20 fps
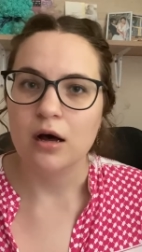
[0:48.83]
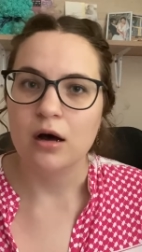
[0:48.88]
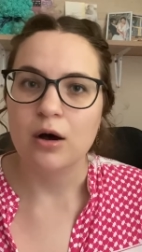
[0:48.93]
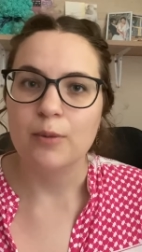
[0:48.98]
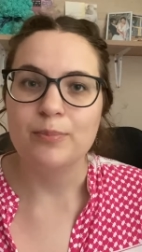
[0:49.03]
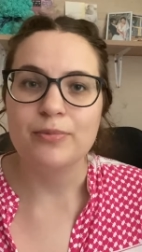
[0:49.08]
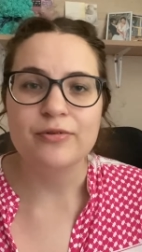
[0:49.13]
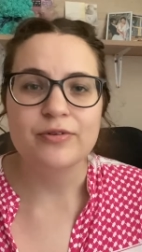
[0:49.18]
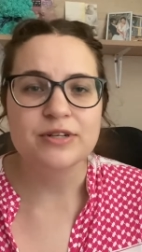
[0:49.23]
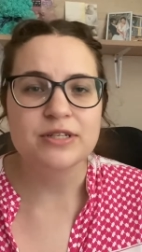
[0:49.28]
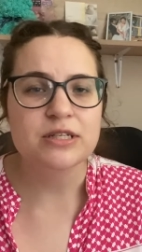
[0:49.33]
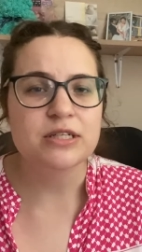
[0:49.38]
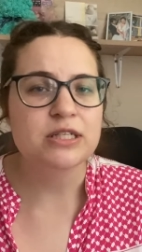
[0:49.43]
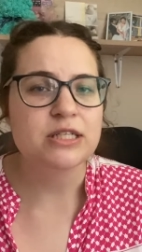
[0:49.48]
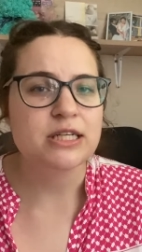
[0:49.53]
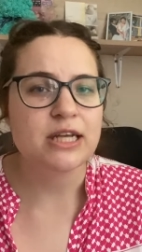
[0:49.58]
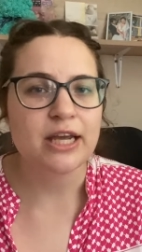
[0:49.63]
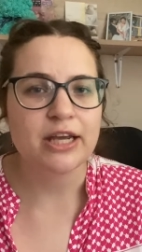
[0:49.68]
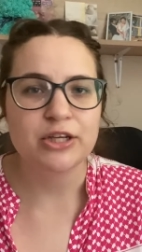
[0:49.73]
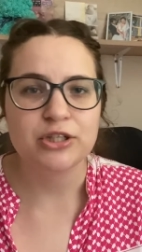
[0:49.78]

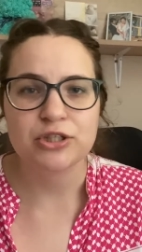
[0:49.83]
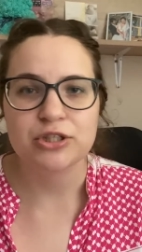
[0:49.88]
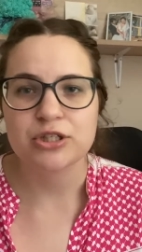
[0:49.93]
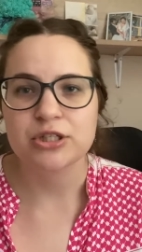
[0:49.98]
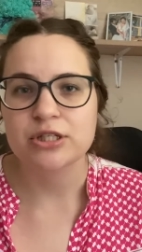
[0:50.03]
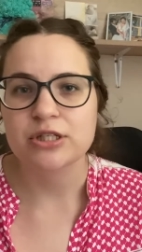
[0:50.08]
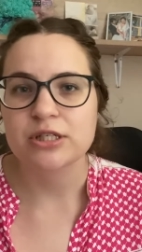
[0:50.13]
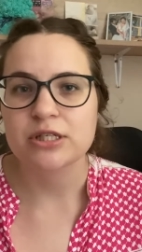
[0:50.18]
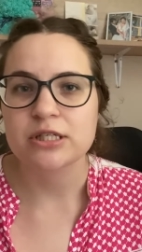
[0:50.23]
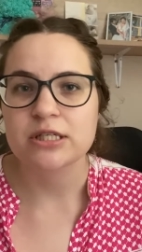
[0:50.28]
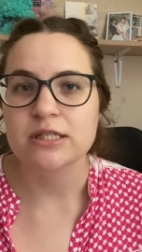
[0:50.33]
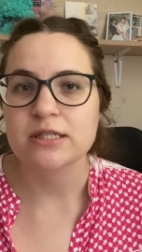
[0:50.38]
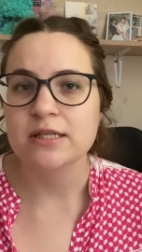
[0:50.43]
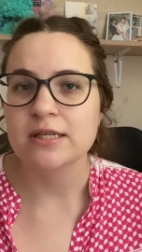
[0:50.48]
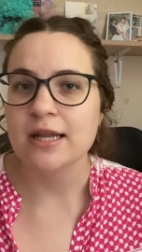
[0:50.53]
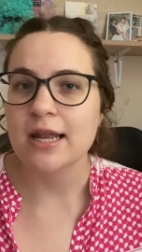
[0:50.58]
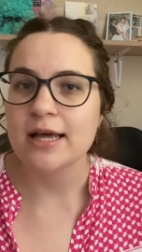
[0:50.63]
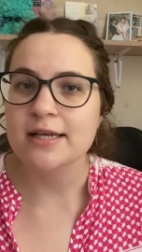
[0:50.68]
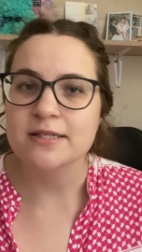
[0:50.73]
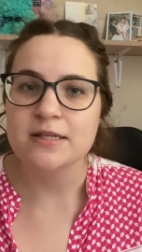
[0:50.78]
presentations,
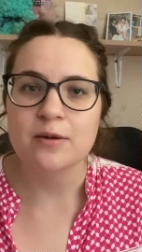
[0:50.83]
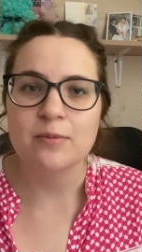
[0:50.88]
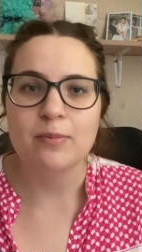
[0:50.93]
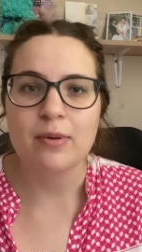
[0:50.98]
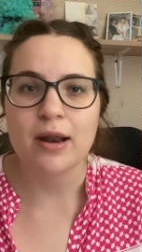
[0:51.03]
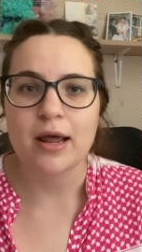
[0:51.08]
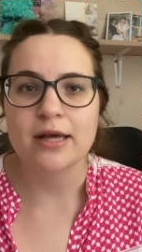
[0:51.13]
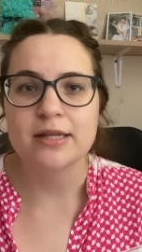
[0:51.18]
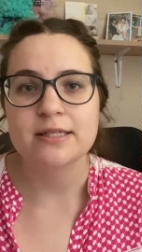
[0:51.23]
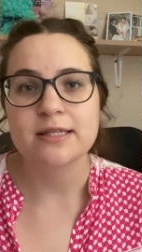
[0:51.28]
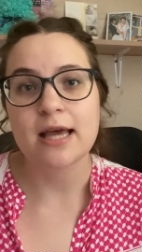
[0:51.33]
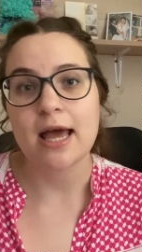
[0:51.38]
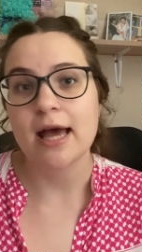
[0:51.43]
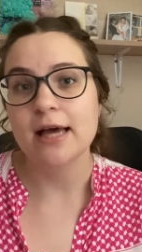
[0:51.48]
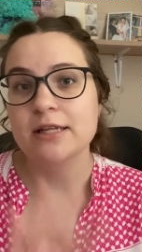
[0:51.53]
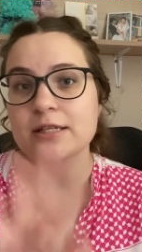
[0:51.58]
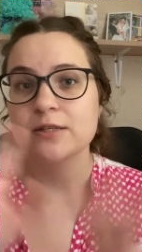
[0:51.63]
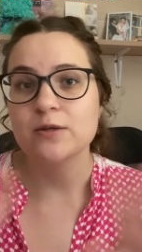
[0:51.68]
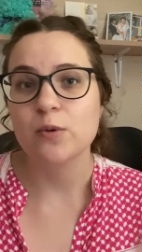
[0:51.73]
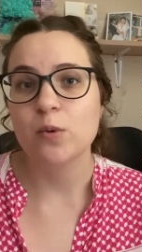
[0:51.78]
lesson plans,
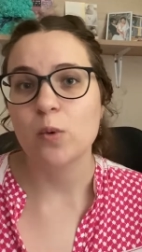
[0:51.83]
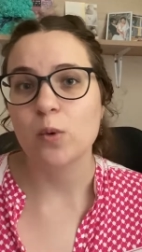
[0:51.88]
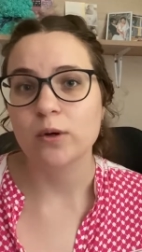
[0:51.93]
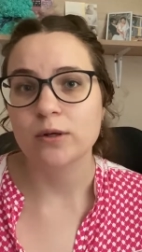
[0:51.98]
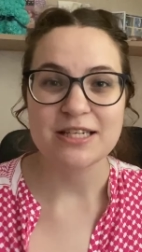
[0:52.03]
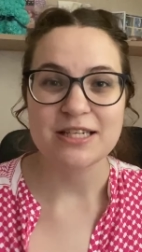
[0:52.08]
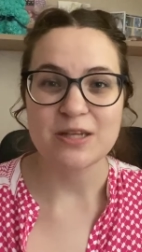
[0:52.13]
and so on.